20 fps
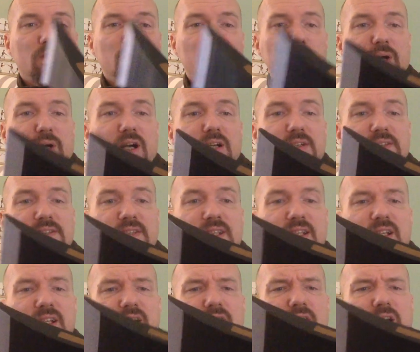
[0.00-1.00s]
parts
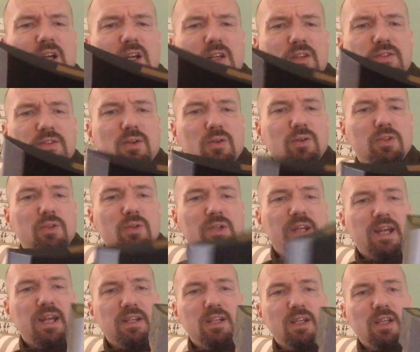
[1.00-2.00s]
here. So you
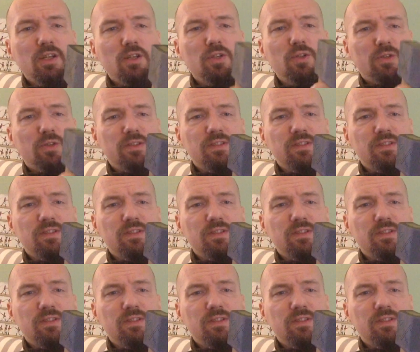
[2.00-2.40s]
can injure